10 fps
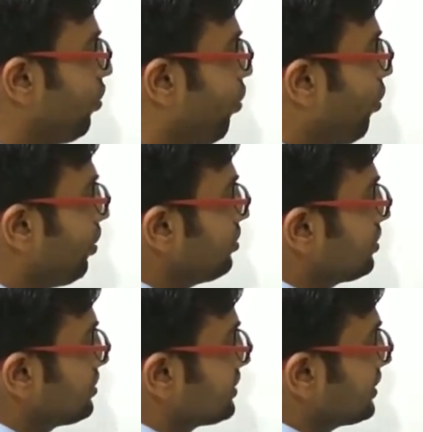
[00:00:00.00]
or
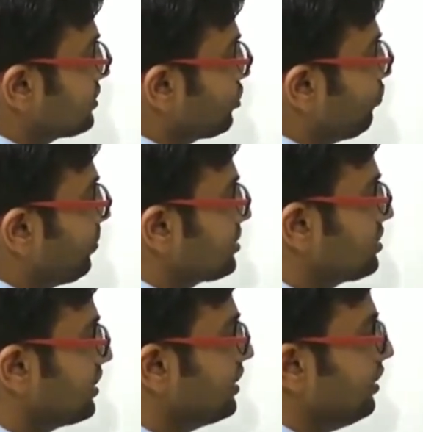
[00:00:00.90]
6q plus
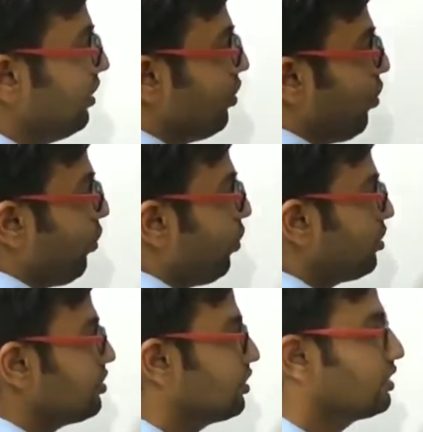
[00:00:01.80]
3
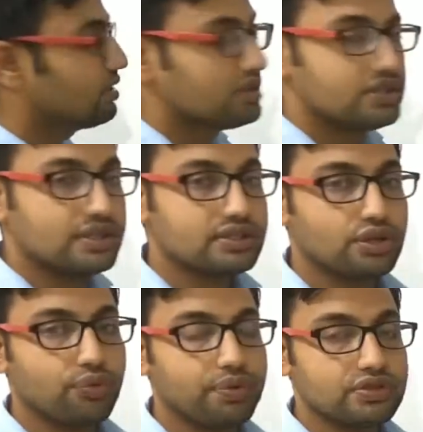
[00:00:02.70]
or
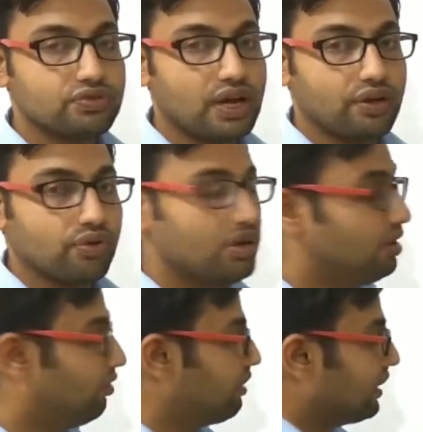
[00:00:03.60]
6q plus 5,
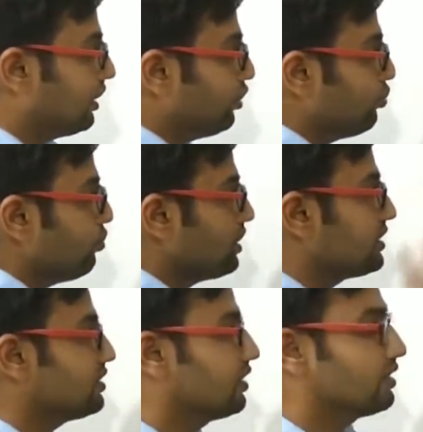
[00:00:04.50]
where q
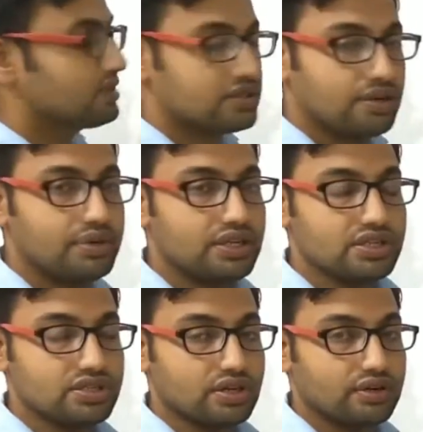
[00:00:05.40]
is some
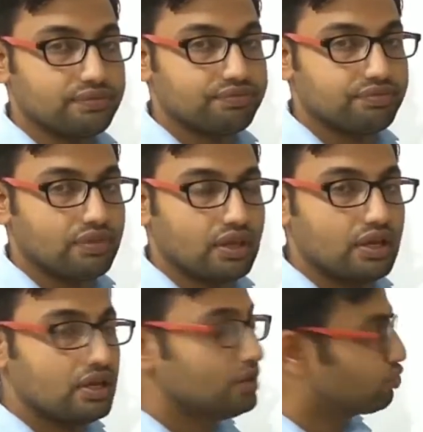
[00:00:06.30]
integer.
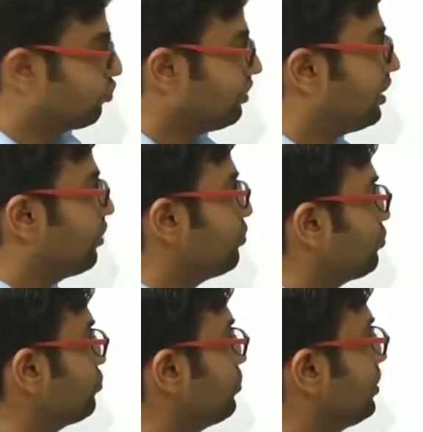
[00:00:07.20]
So we have
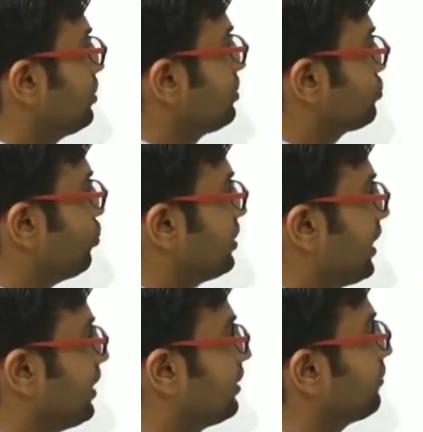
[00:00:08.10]
to show
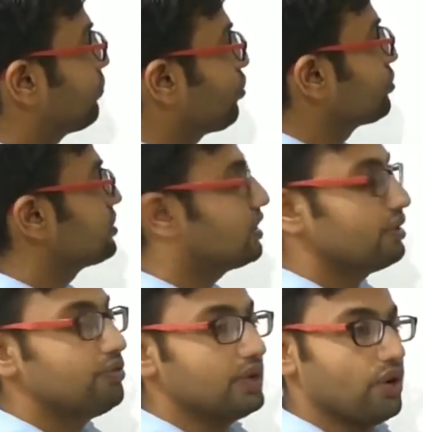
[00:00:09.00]
that the
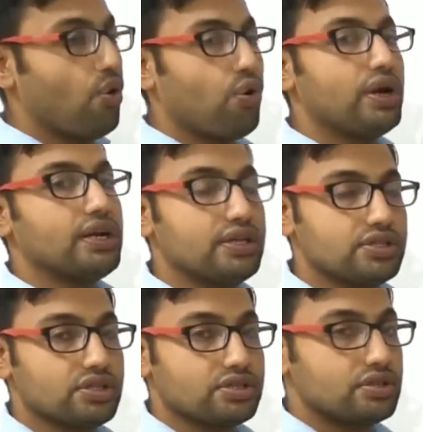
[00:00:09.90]
positive odd
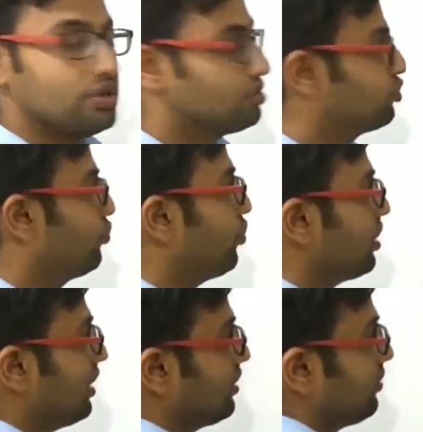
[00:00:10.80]
integers. So what
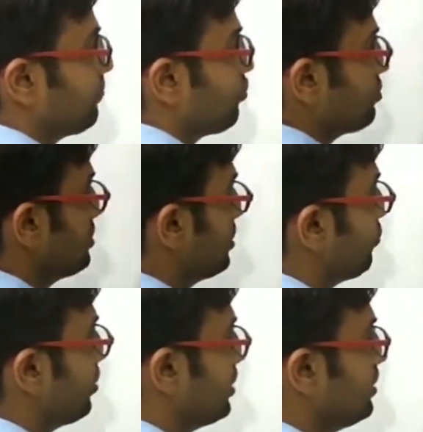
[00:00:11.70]
are the positive
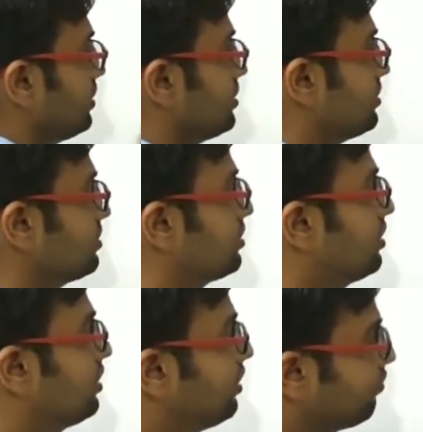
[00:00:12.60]
odd integers?
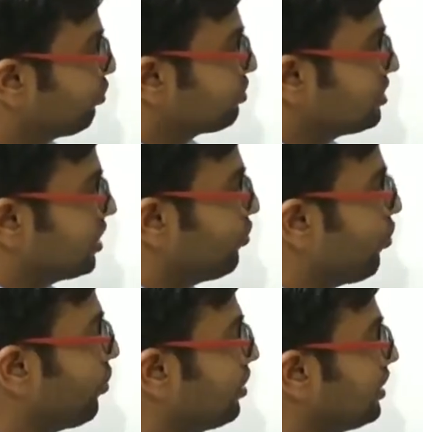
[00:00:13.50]
Positive odd